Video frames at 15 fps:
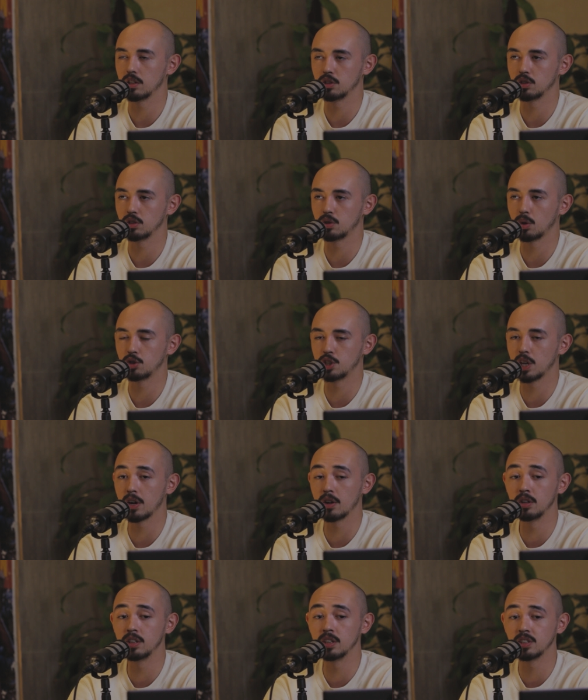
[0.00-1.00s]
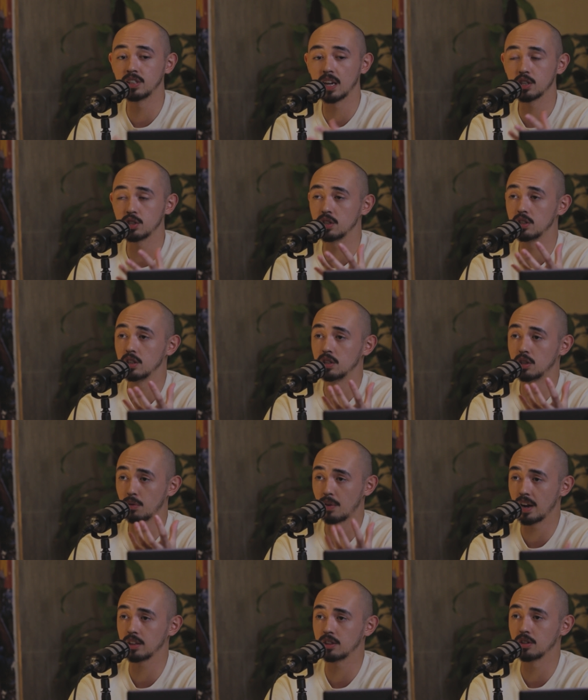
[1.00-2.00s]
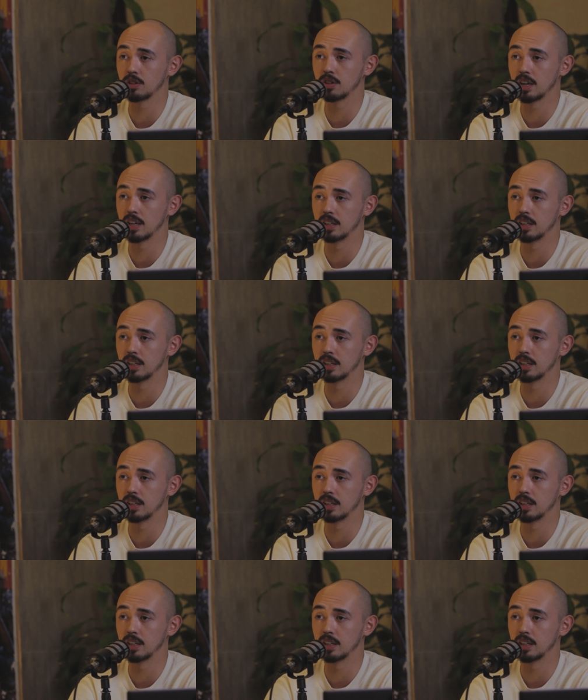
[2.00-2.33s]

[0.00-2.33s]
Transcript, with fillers: because so Gerald is actually the director